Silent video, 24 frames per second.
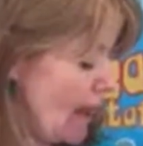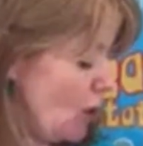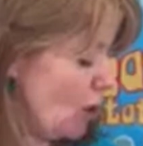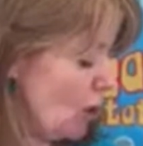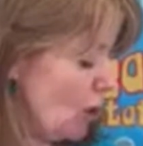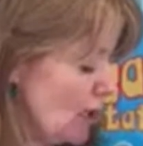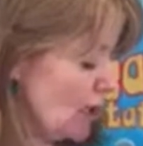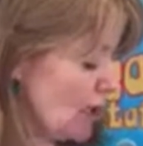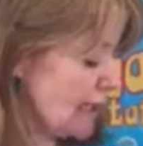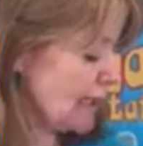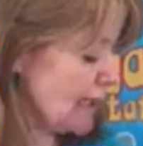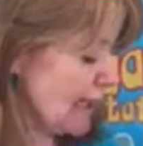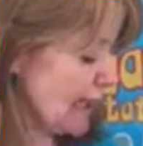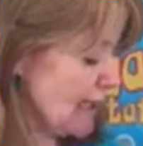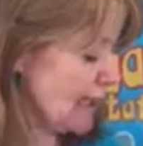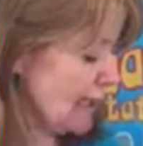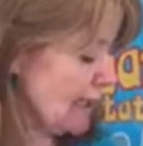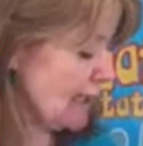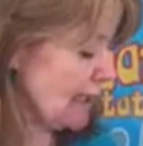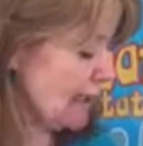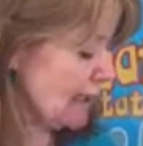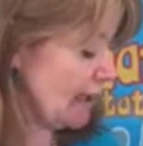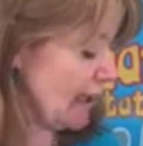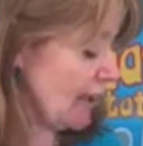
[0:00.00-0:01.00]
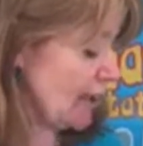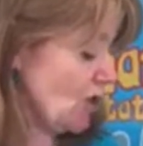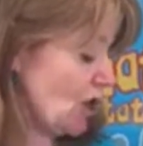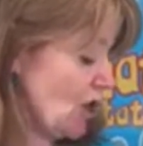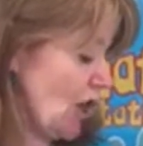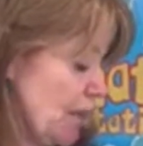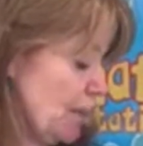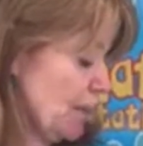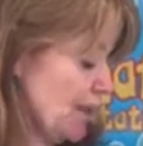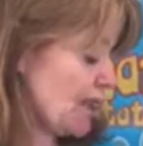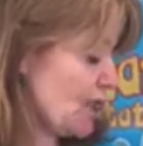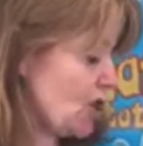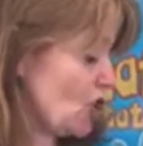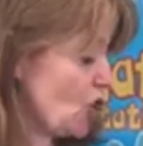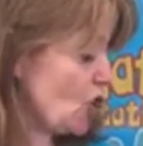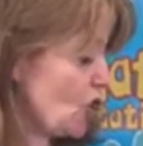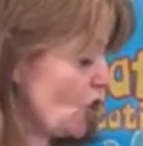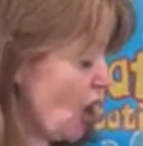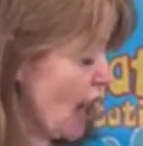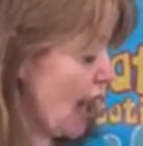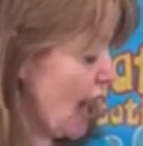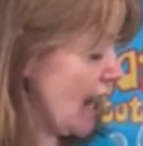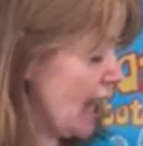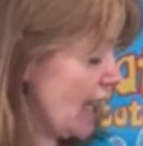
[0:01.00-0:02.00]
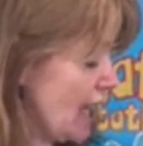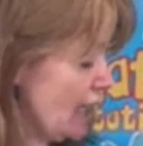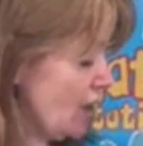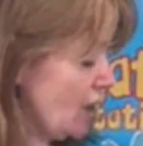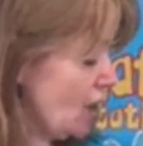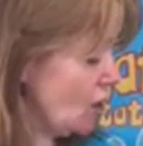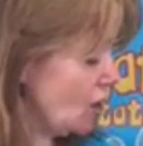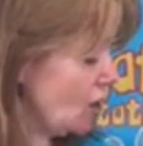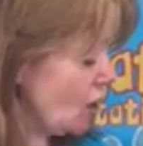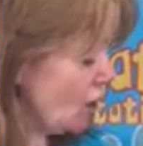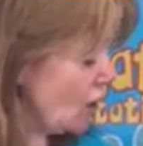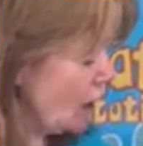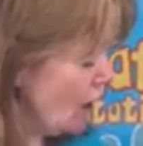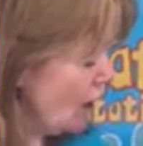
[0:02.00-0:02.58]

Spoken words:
understanding shapes can change,